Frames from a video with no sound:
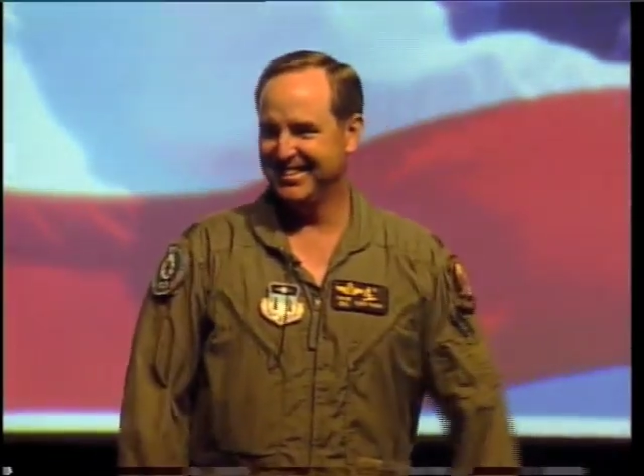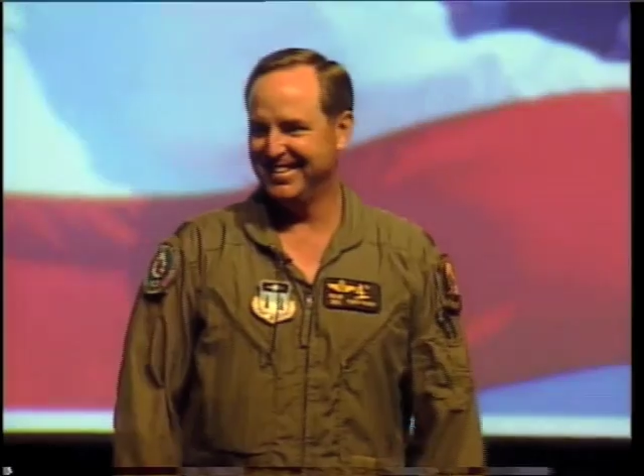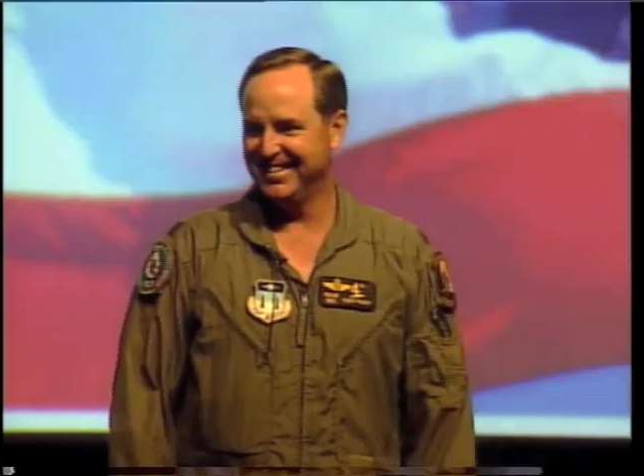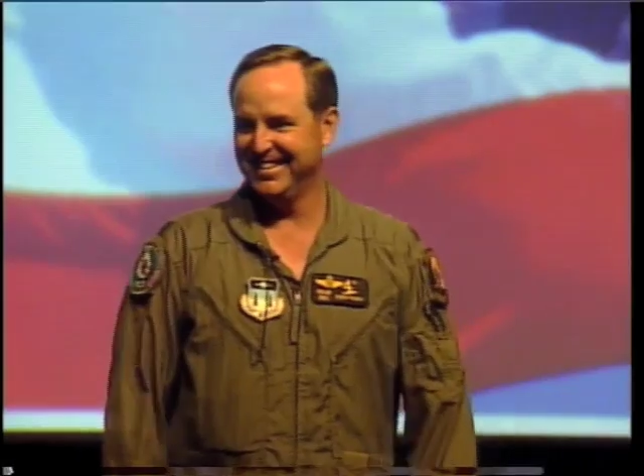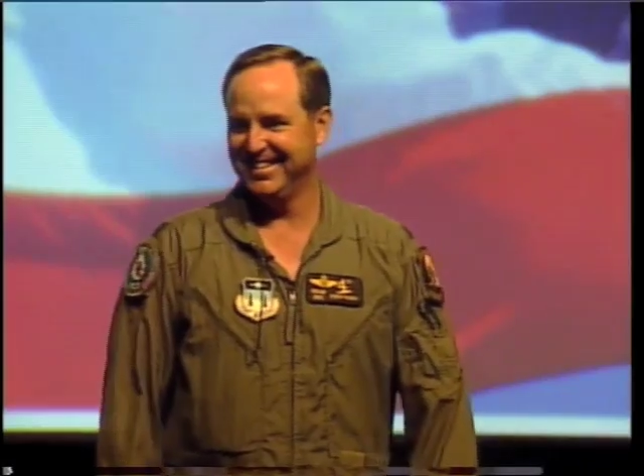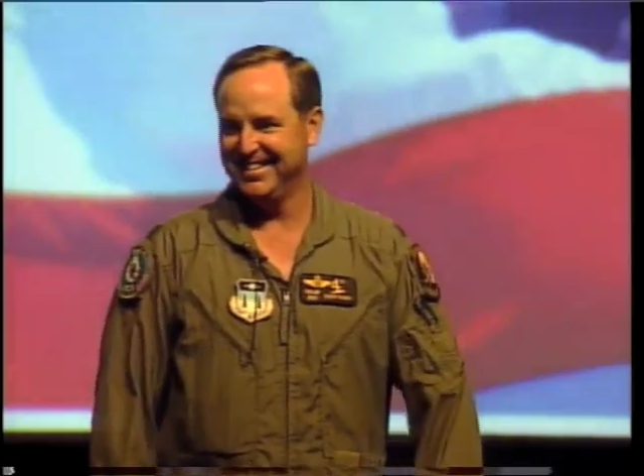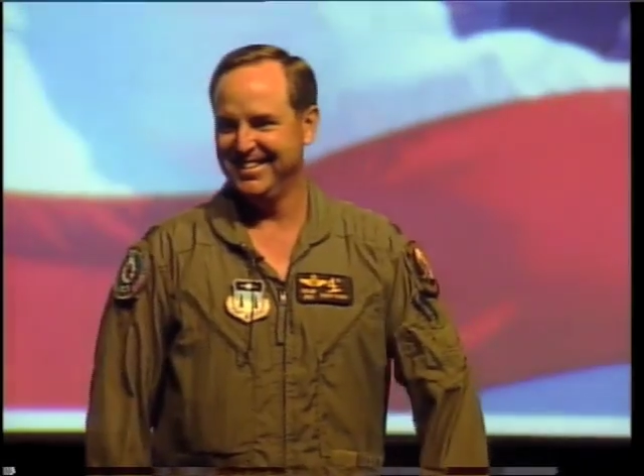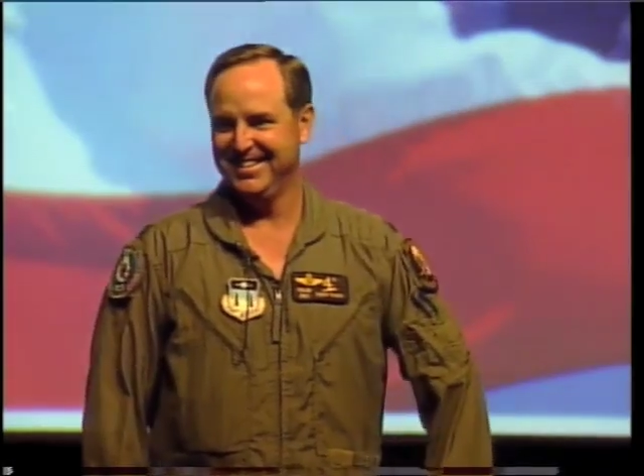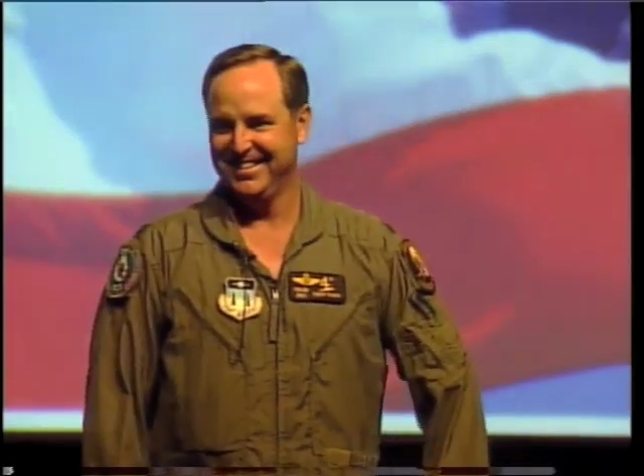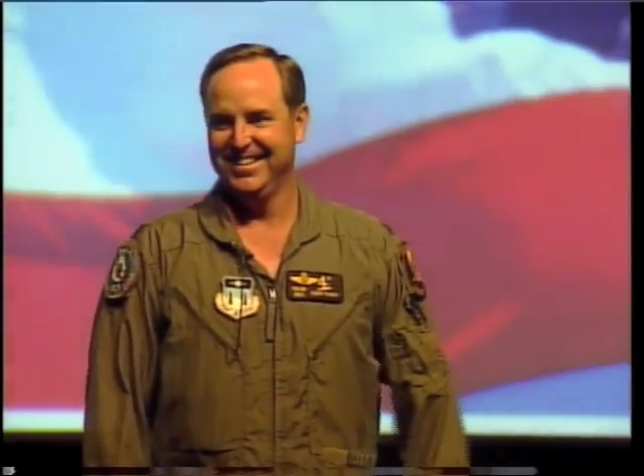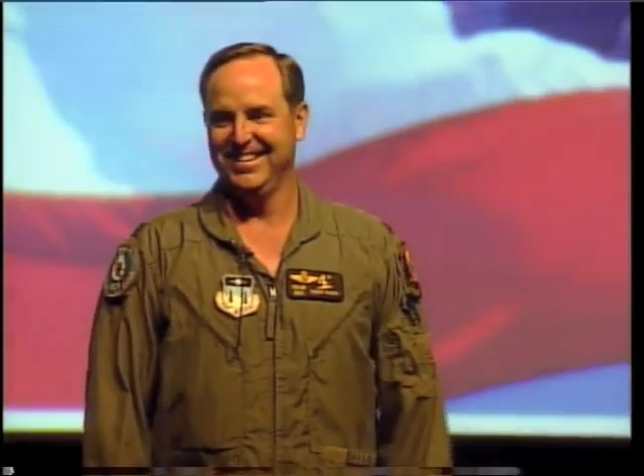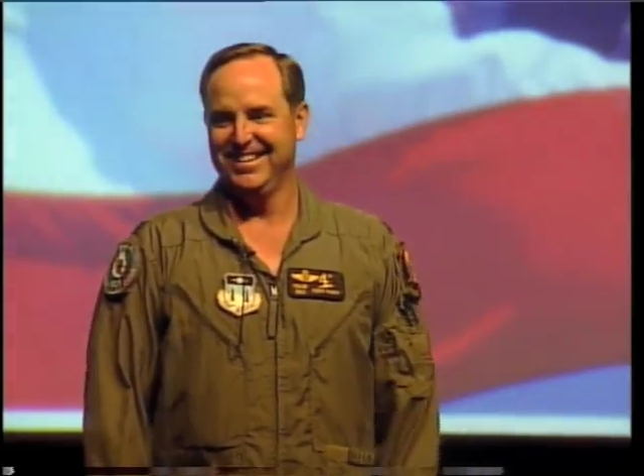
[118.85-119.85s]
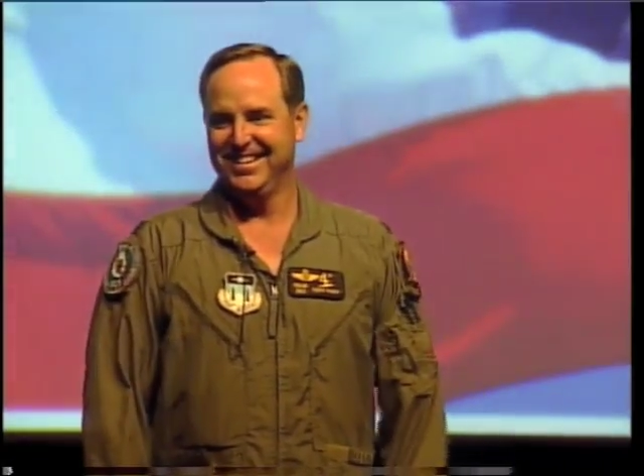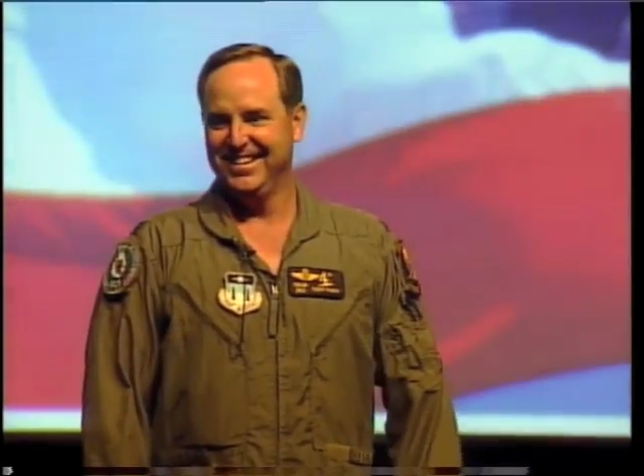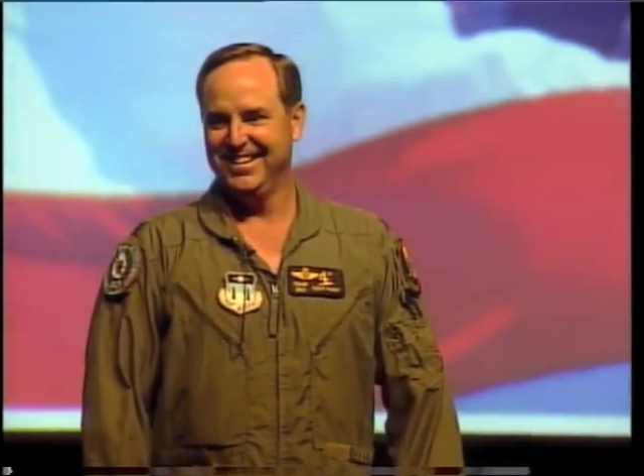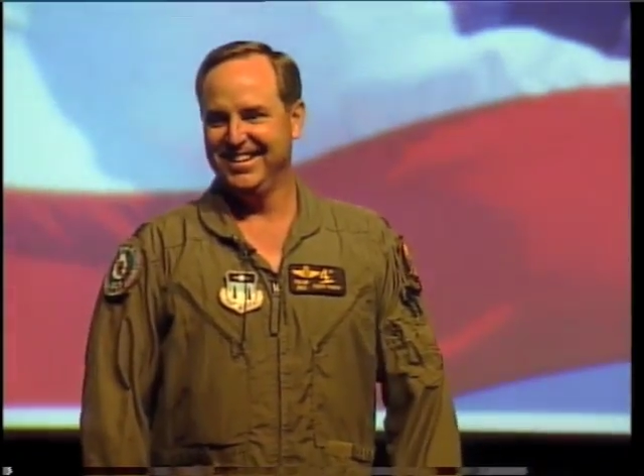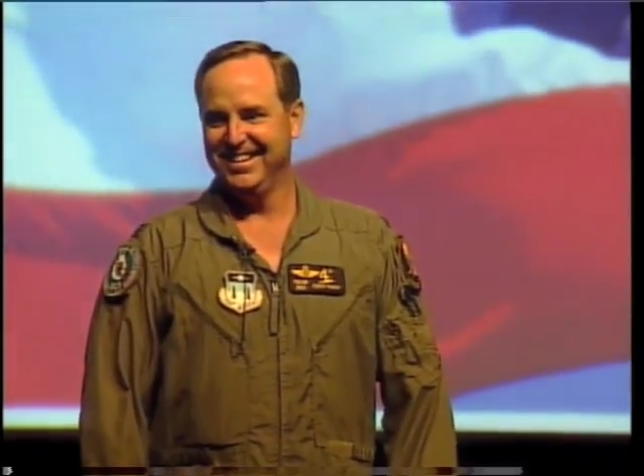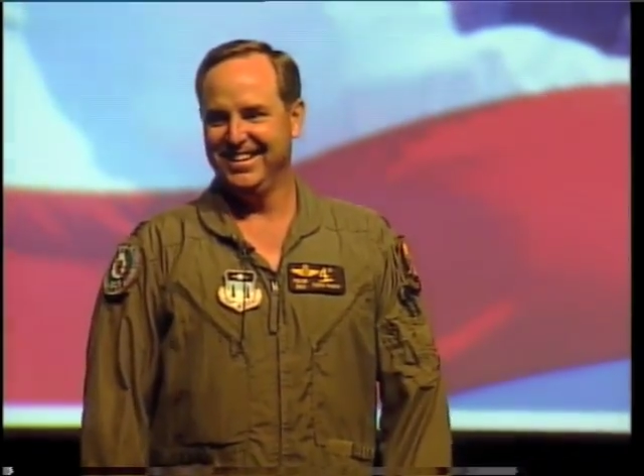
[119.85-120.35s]

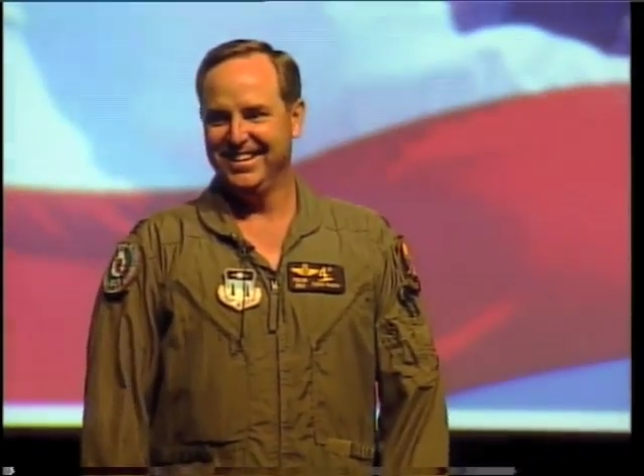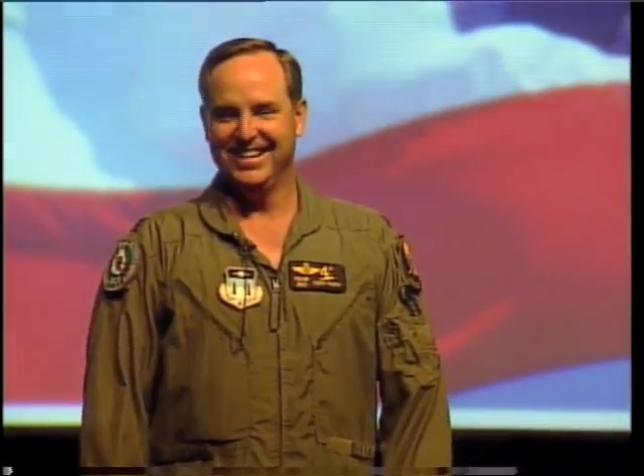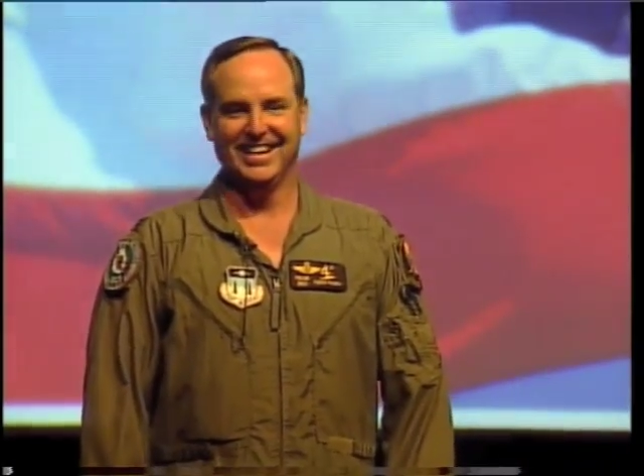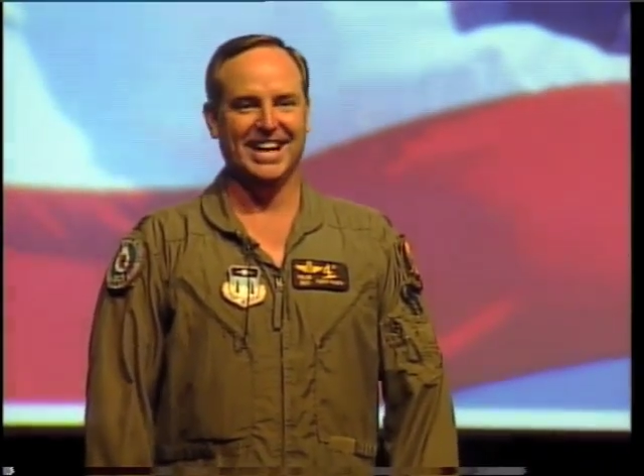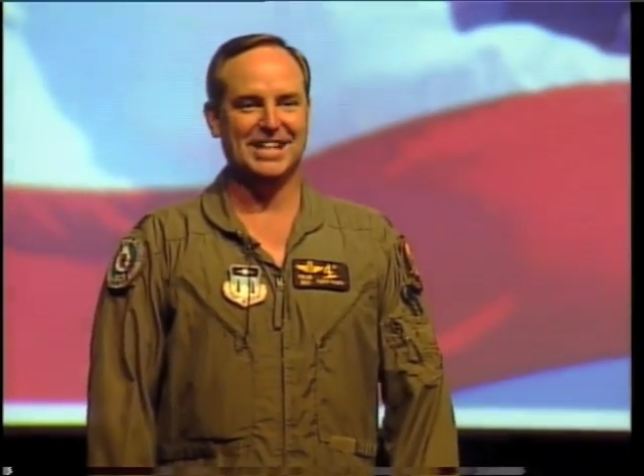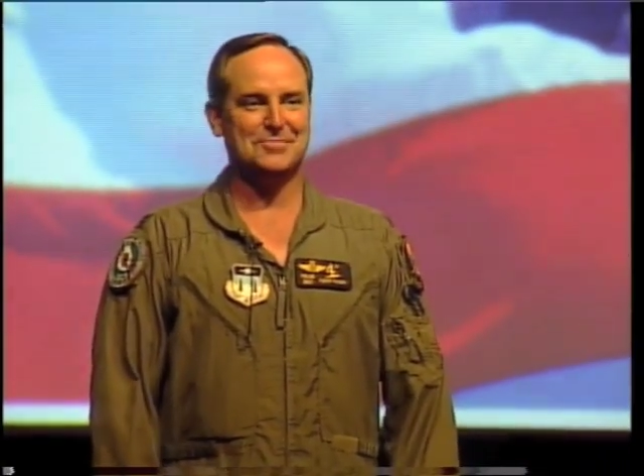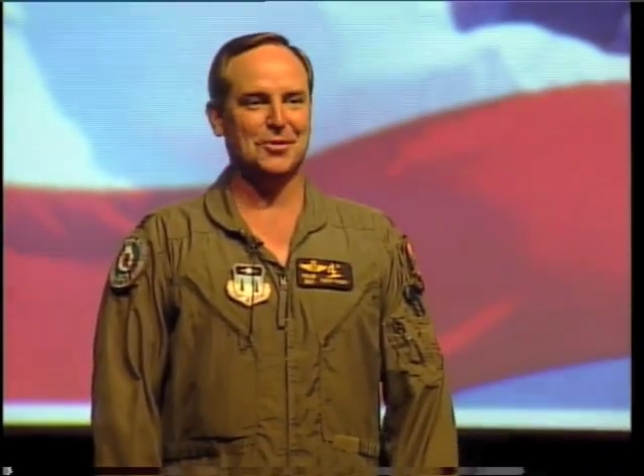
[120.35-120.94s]
That's